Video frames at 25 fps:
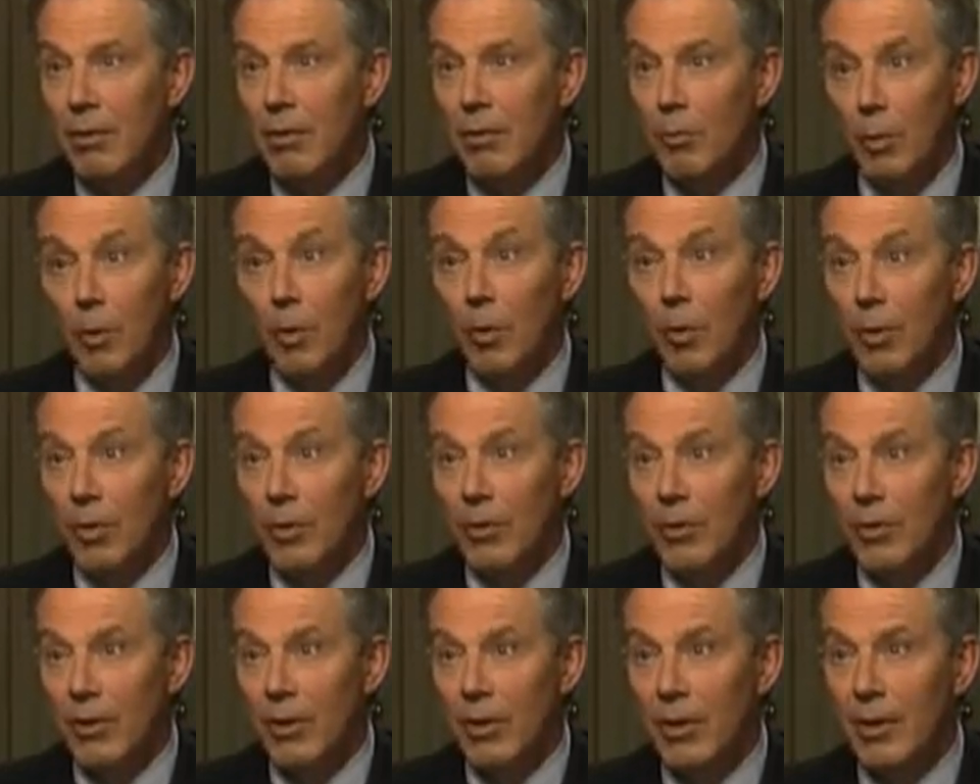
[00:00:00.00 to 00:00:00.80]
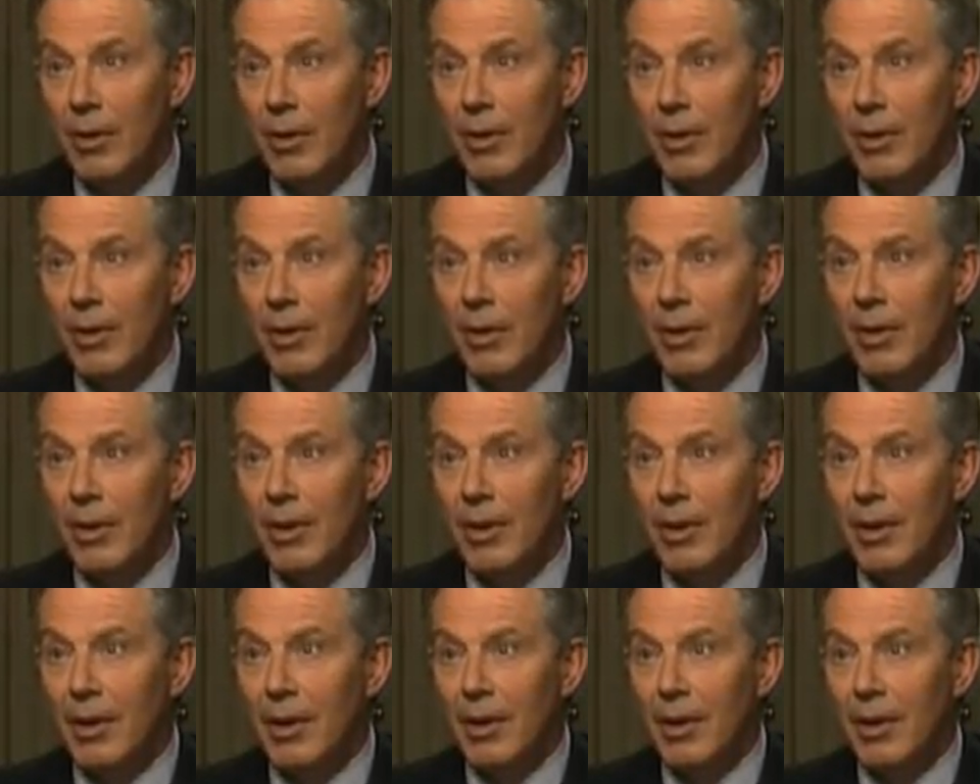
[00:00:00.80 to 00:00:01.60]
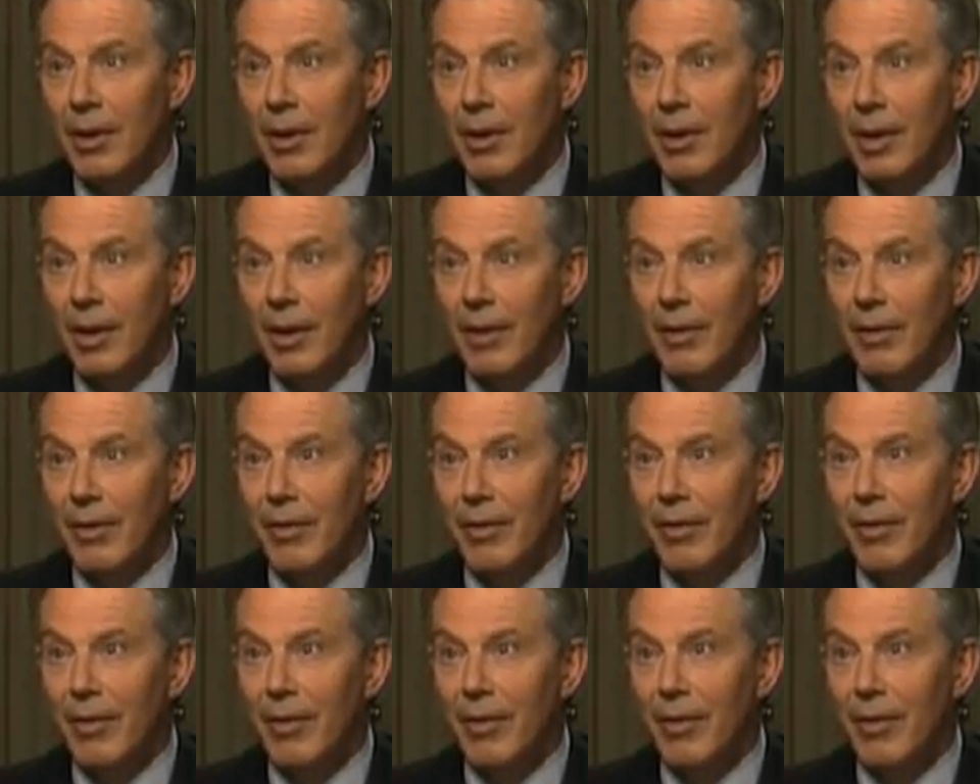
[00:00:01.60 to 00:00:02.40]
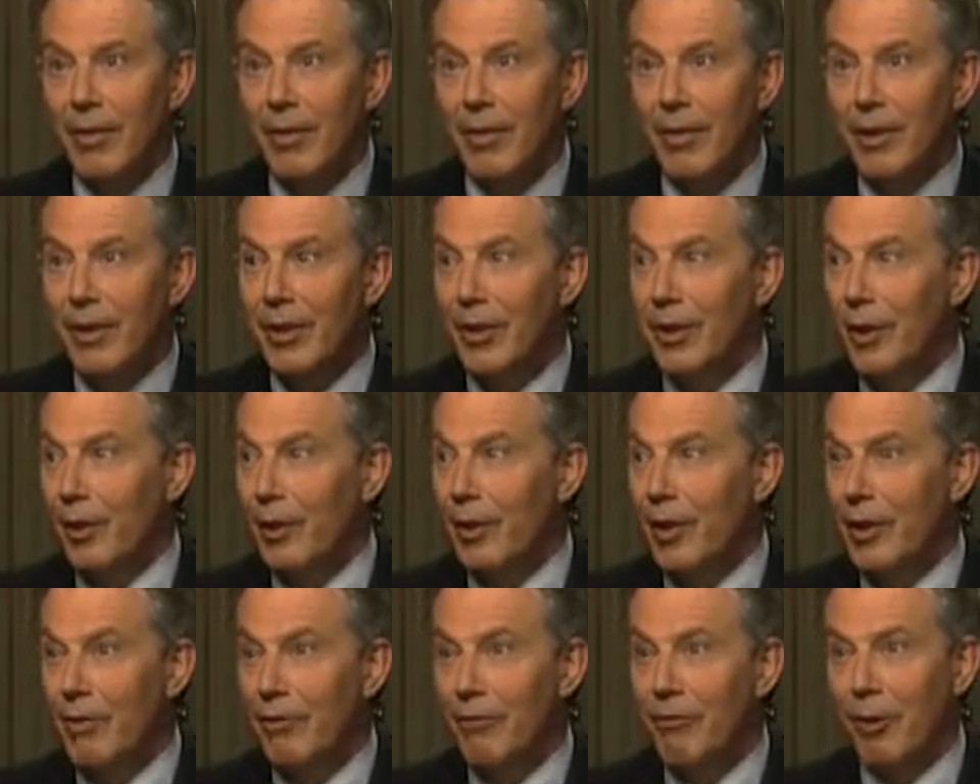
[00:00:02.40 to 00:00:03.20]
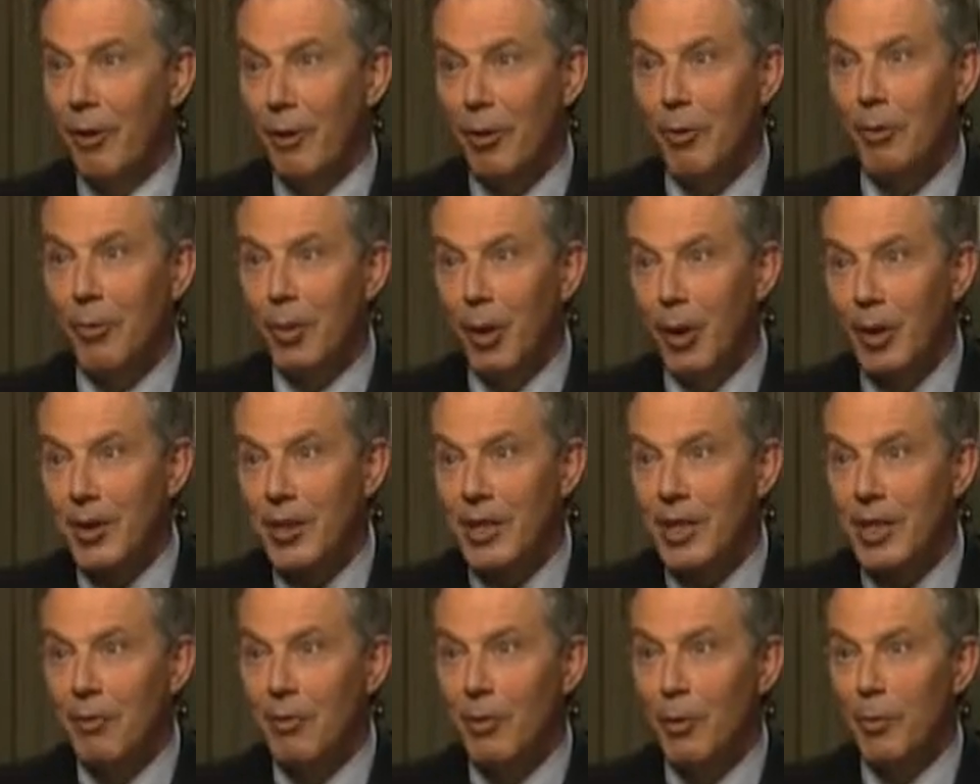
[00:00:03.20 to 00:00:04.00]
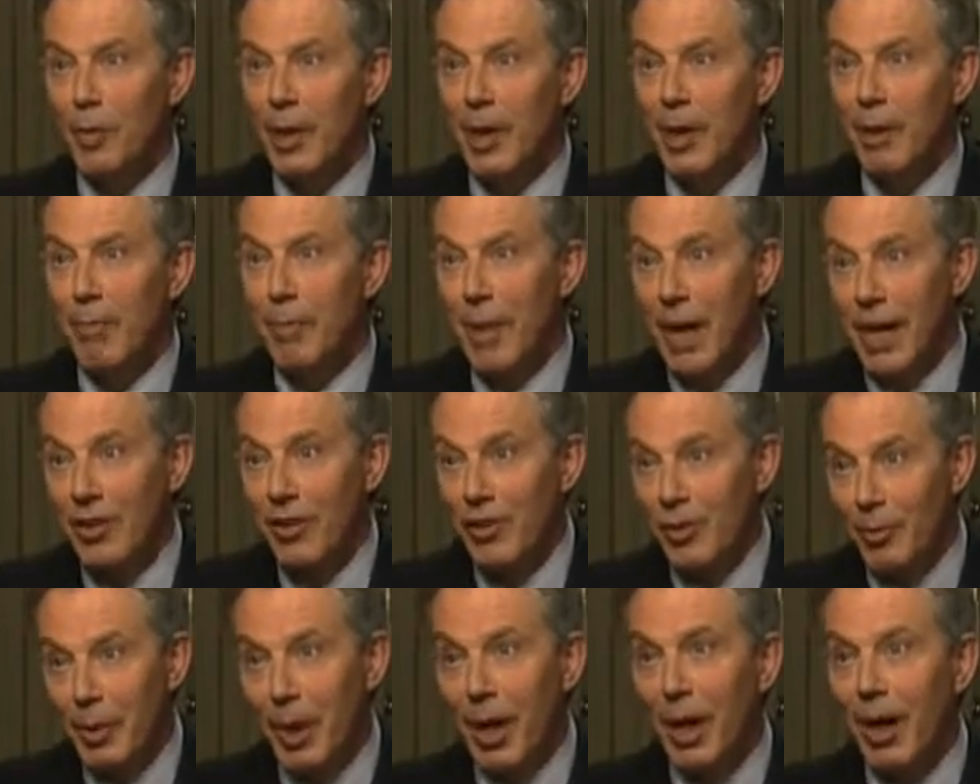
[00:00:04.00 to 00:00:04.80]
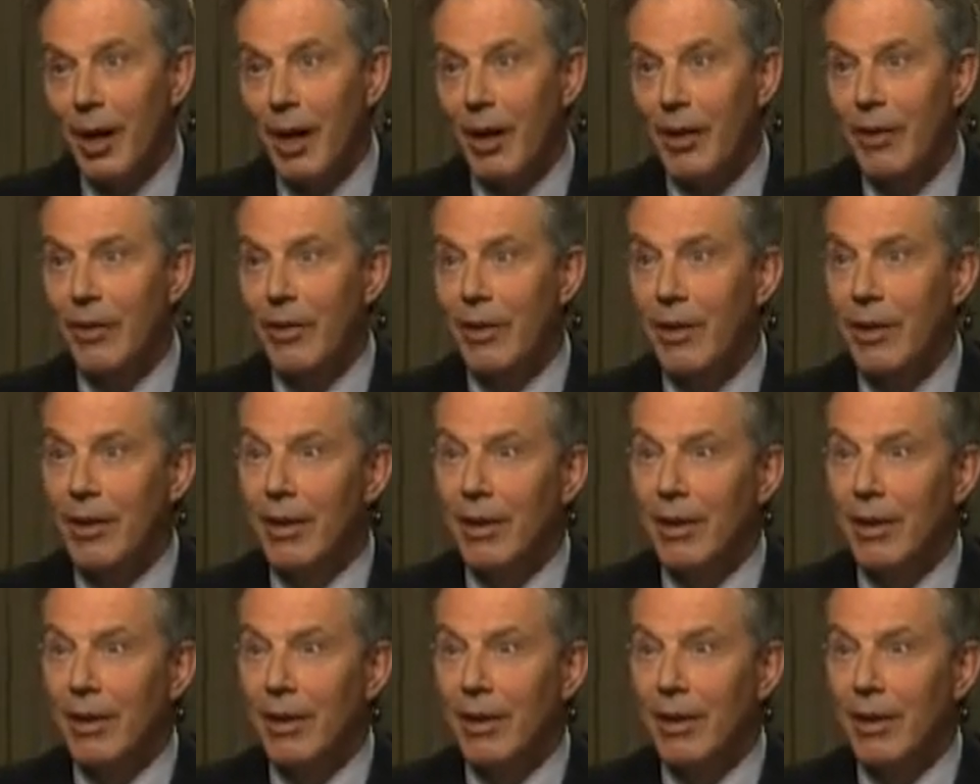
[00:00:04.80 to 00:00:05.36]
wars, and foreign policy will be a major part